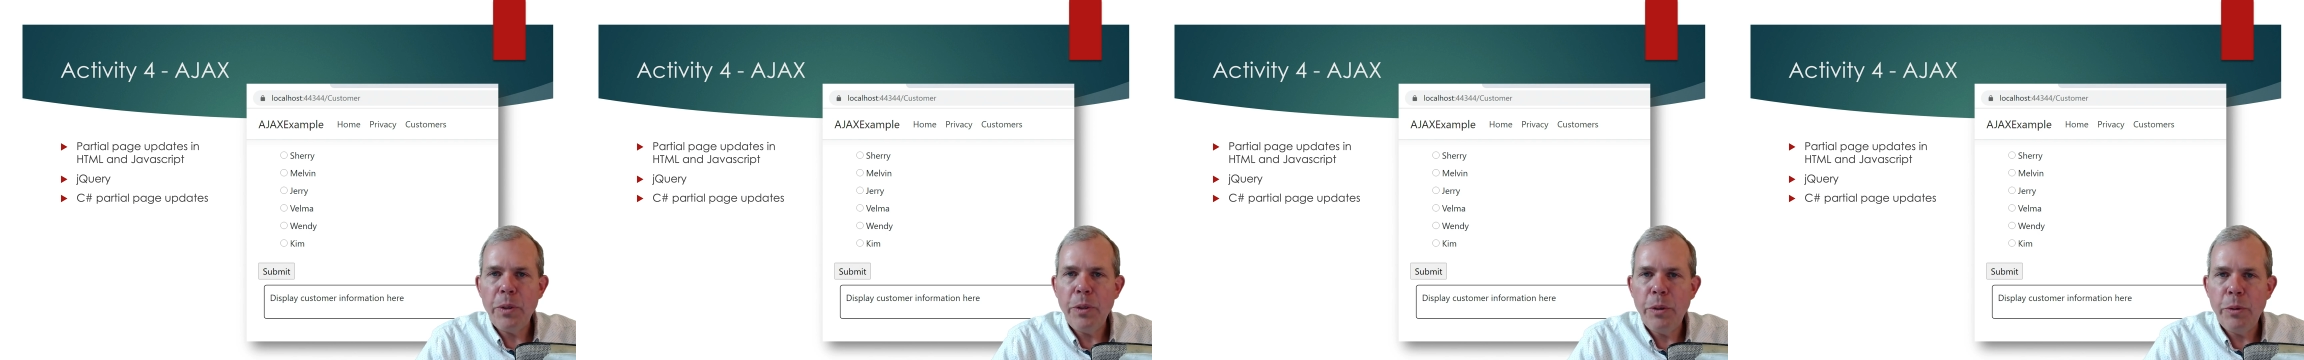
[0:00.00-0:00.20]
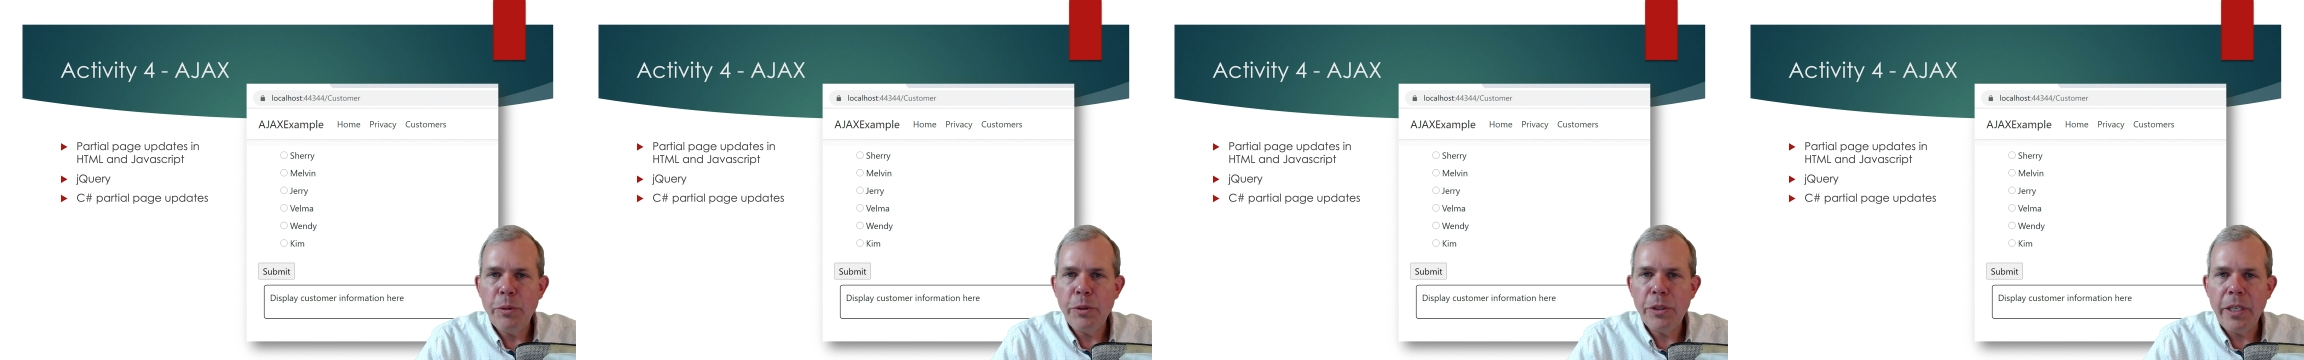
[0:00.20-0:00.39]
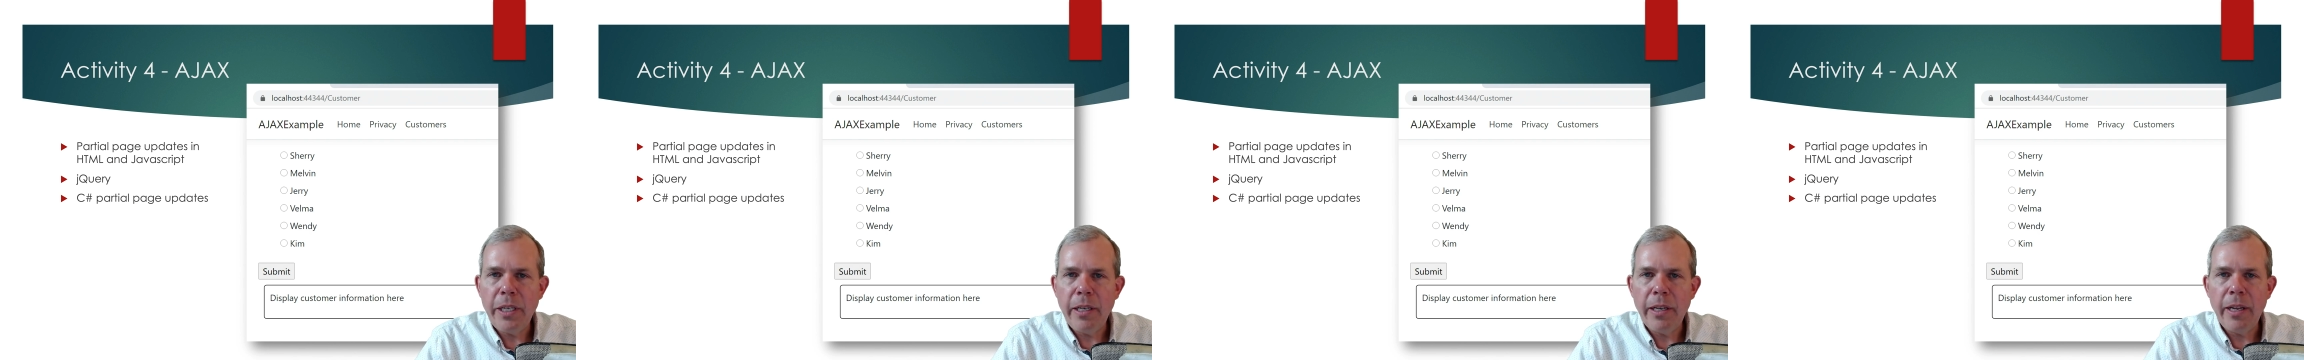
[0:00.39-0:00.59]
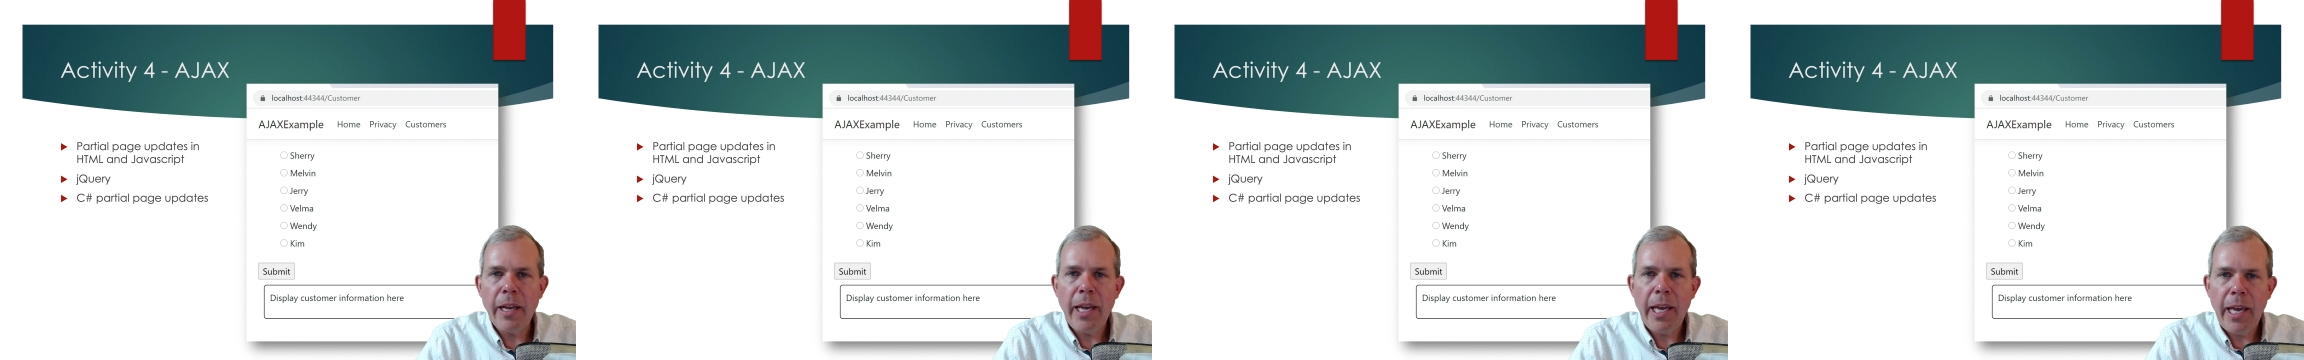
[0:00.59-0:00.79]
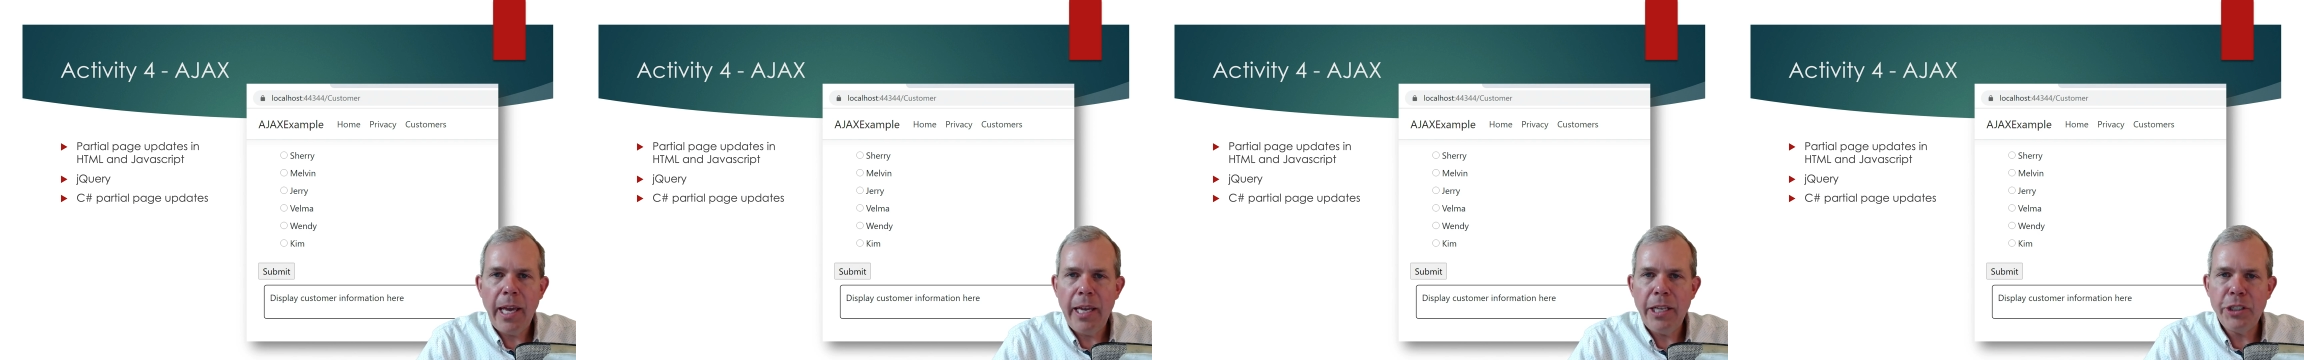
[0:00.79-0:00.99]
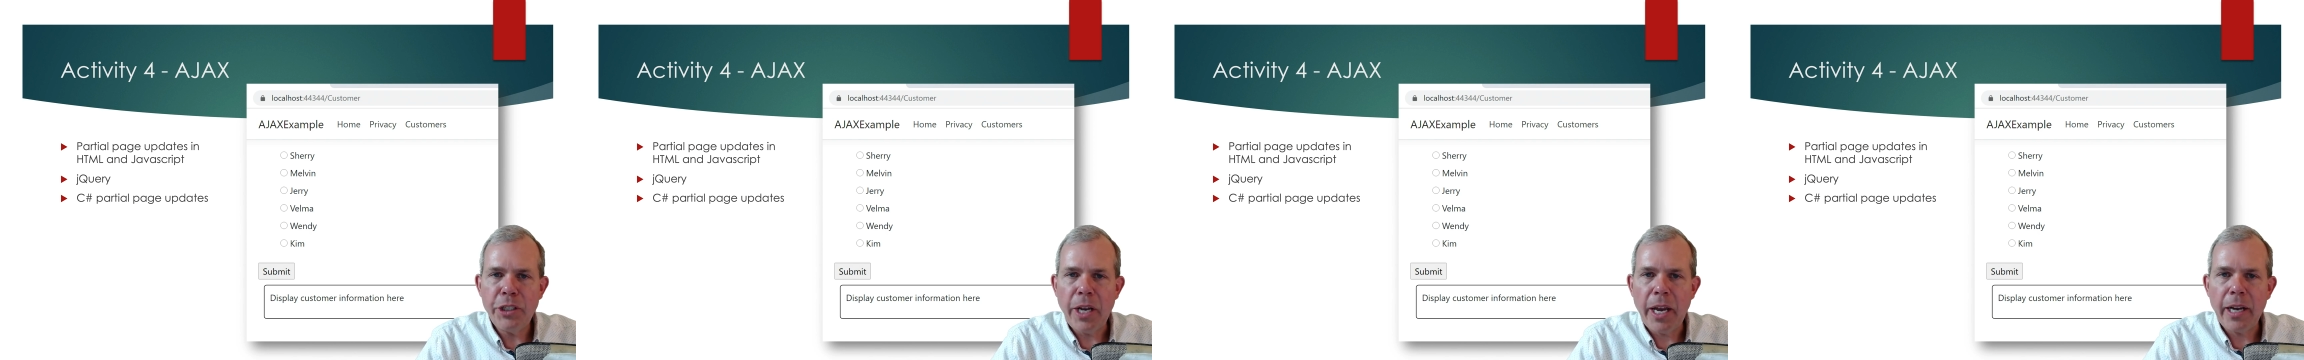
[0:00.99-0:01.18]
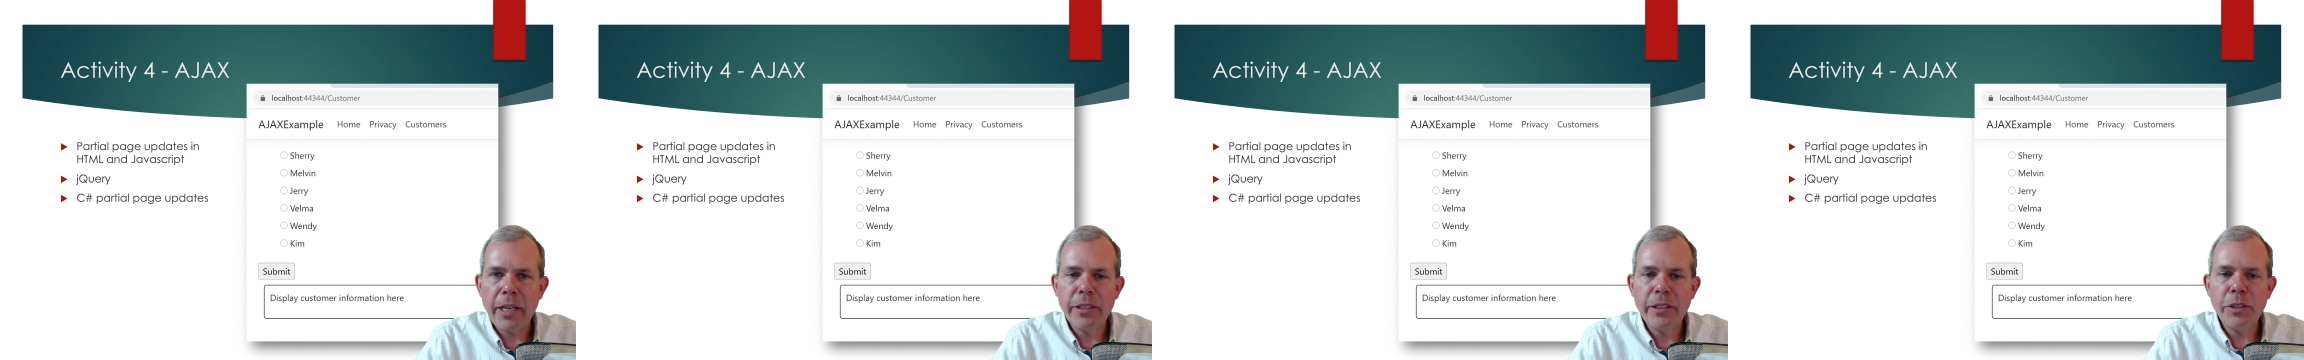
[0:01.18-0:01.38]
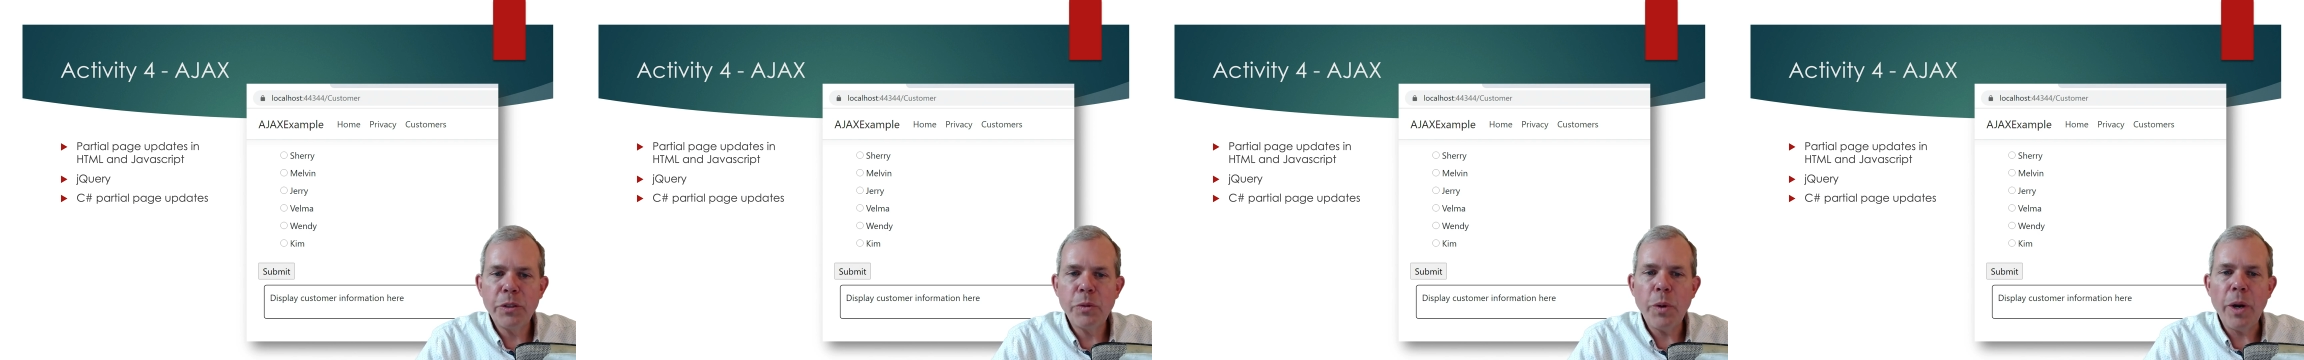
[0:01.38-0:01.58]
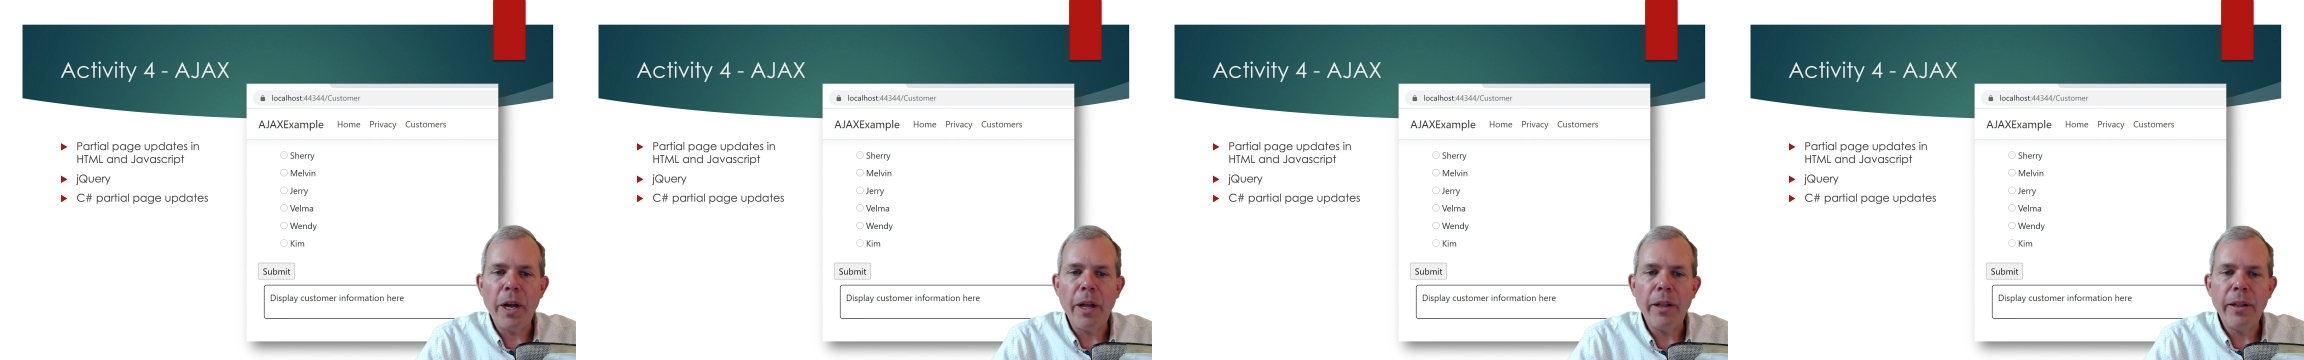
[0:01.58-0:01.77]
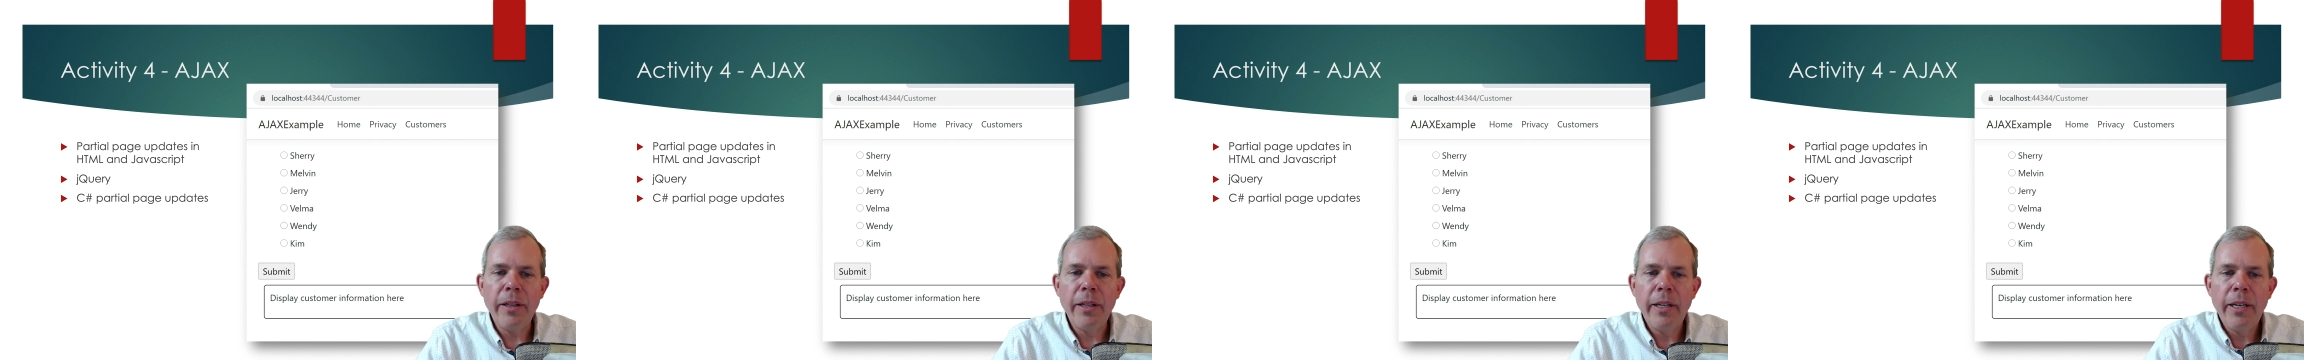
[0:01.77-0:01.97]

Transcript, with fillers: using Ajax as well.